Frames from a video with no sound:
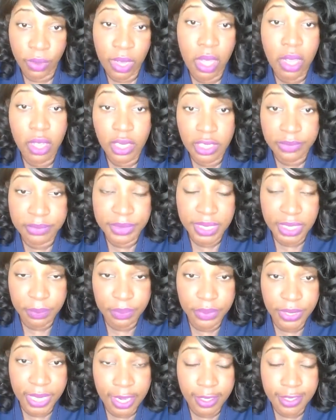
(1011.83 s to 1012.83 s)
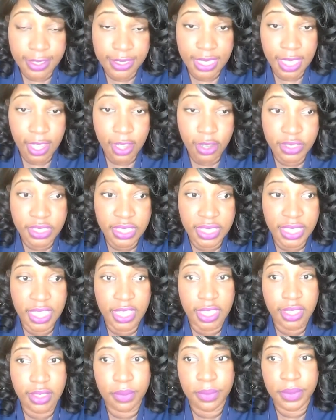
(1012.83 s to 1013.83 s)
Well, all of them get put out because they all
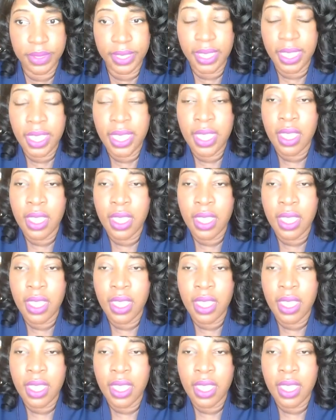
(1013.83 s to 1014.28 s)
together. But